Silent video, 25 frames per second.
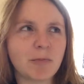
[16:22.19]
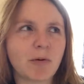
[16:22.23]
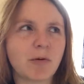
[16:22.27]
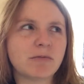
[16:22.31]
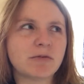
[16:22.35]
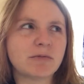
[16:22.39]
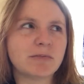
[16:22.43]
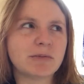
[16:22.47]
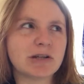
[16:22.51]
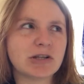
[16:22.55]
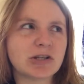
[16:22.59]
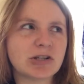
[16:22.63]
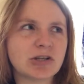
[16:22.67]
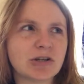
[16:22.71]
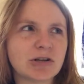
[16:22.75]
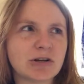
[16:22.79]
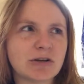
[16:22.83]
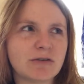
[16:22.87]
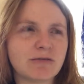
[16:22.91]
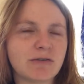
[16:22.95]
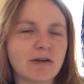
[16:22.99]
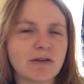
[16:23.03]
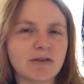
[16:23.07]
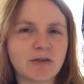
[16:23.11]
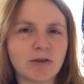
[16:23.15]
probably shouldn't
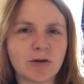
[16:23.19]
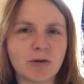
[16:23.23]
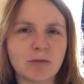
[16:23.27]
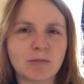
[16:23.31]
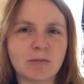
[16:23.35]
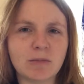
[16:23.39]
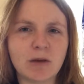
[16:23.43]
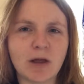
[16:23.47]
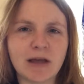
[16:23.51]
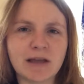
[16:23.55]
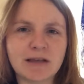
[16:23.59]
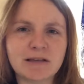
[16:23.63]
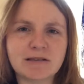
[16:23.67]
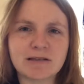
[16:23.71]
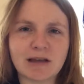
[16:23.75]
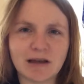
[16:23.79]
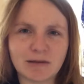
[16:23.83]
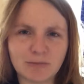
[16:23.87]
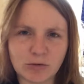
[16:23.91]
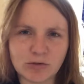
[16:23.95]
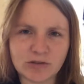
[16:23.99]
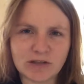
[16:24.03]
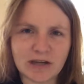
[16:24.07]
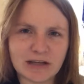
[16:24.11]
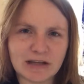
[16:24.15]
have read them like
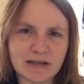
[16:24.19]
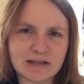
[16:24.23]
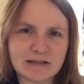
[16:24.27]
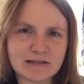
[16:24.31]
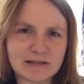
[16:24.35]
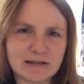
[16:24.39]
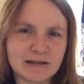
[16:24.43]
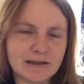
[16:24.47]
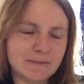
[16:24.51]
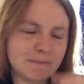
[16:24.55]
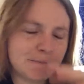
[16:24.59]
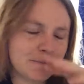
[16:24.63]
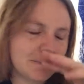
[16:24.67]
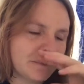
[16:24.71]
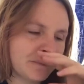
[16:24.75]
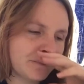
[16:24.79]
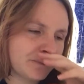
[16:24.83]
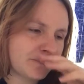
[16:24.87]
simultaneously.